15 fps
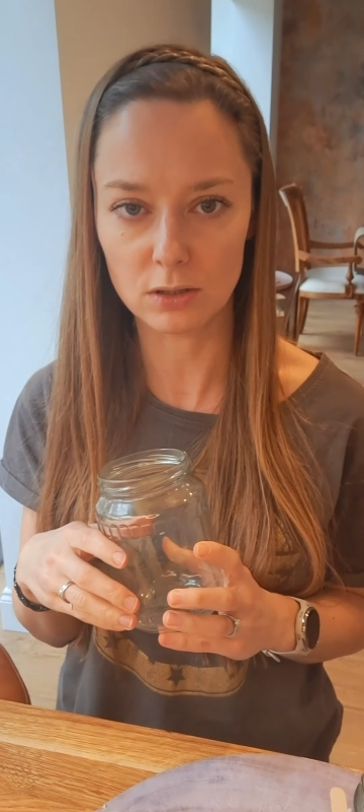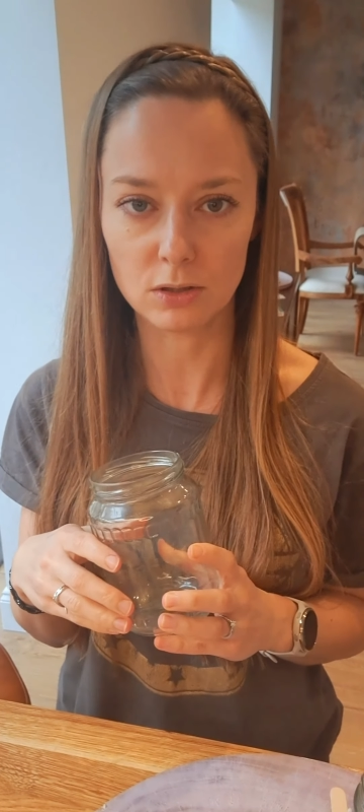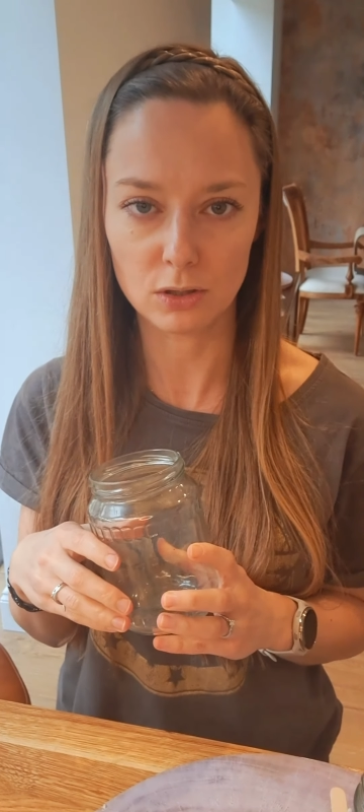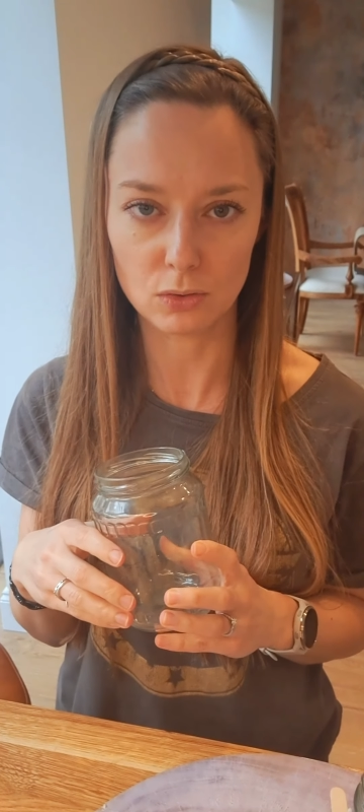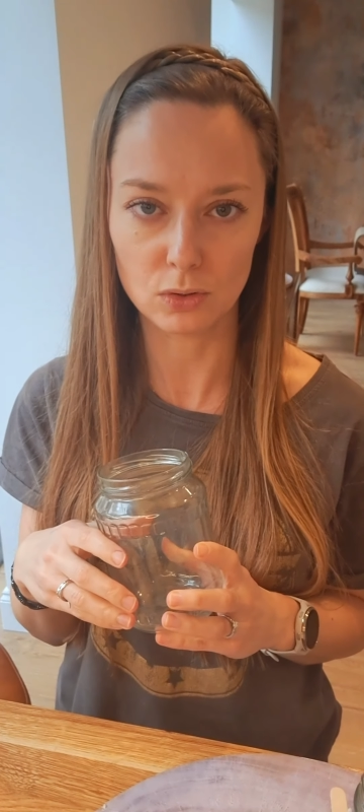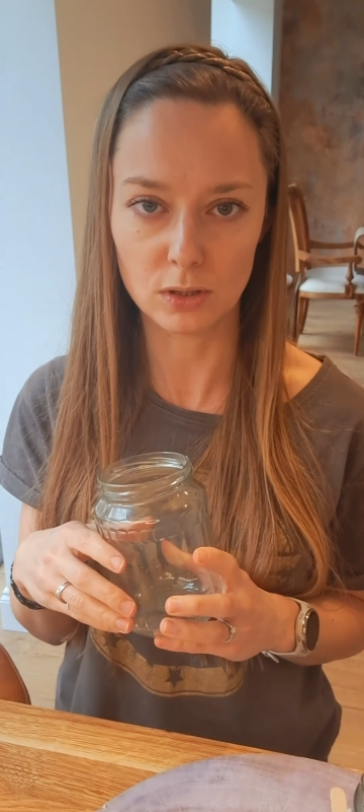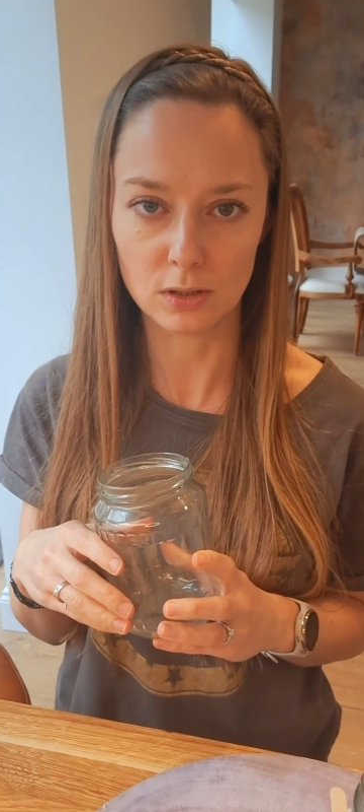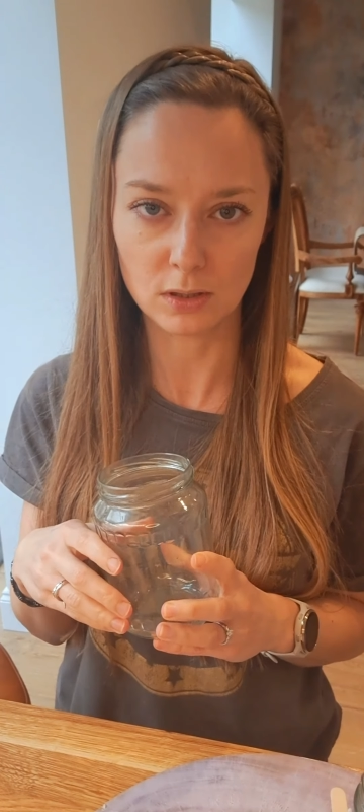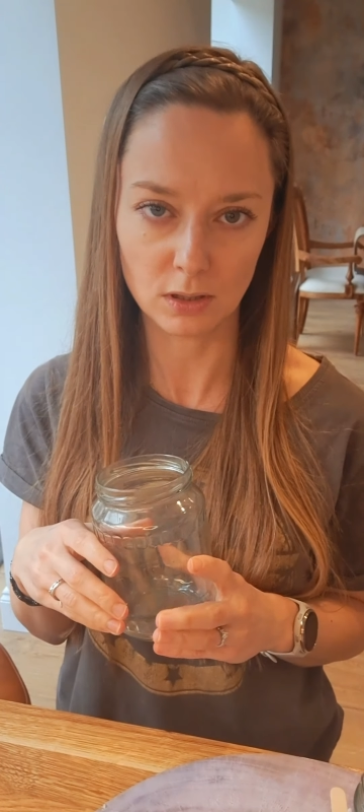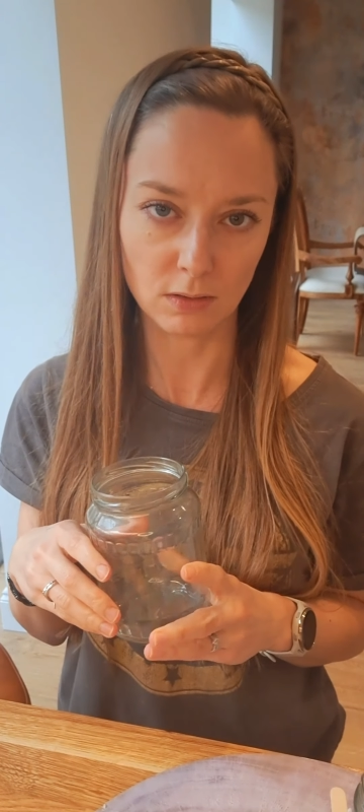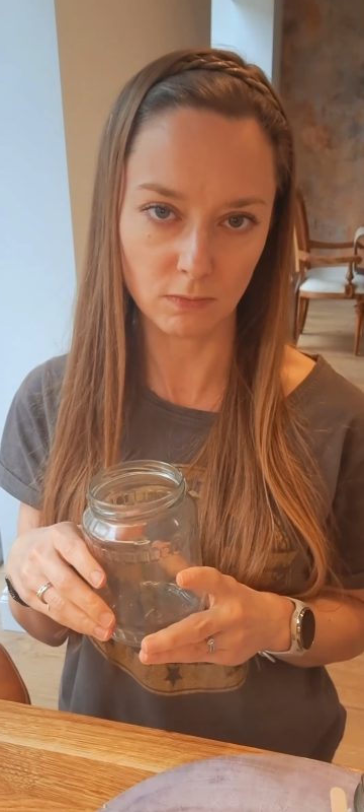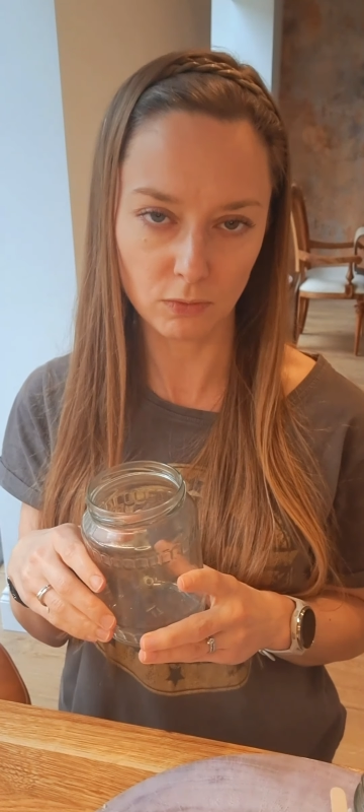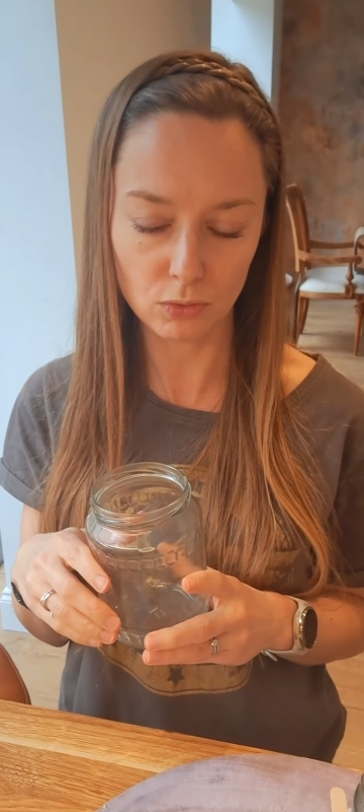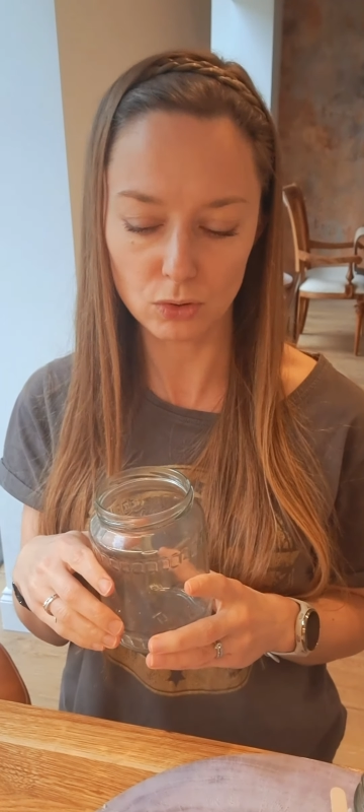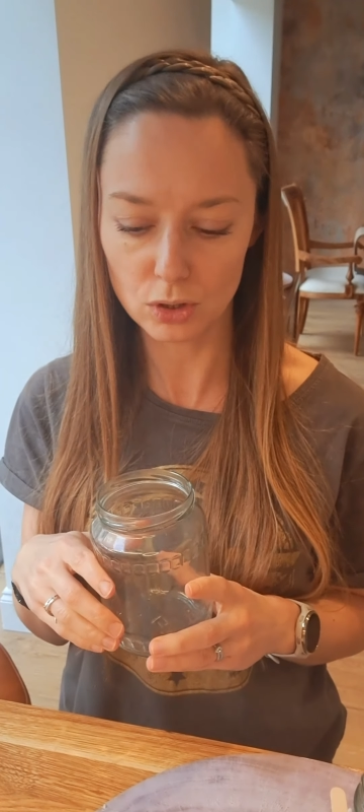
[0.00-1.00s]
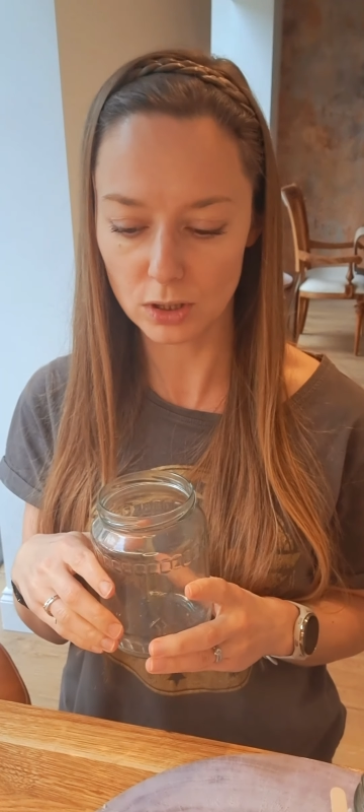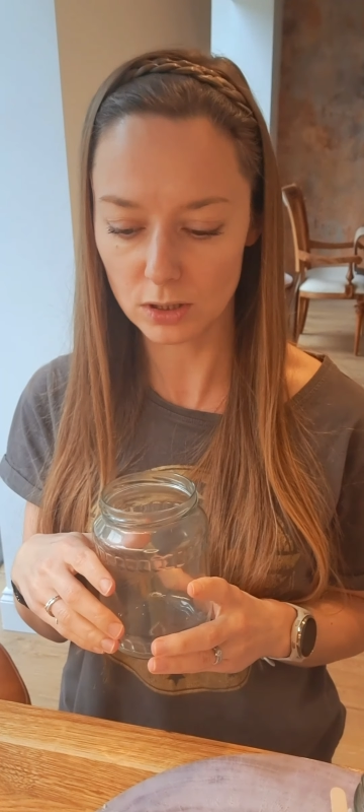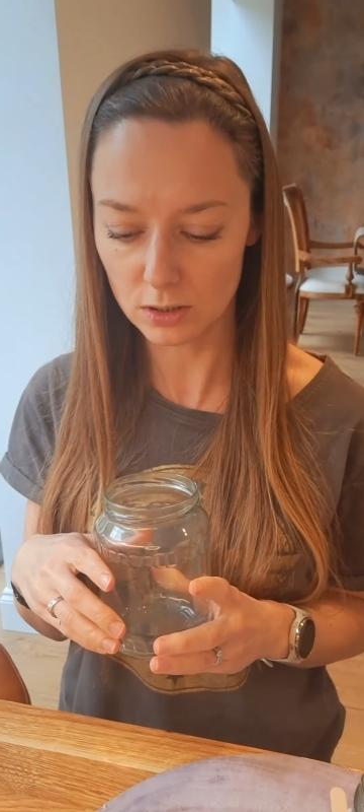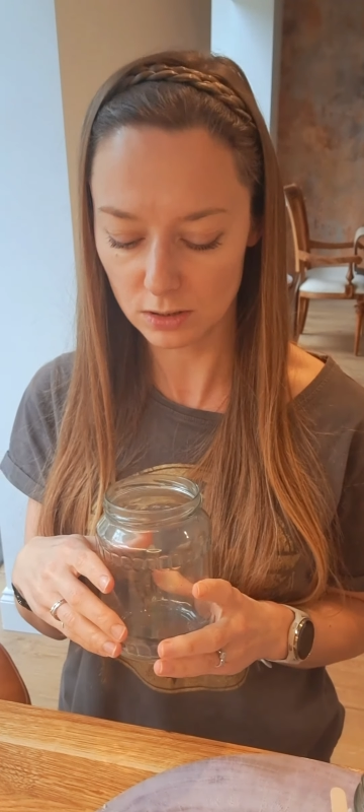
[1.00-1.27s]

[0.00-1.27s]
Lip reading: reuse it in the future,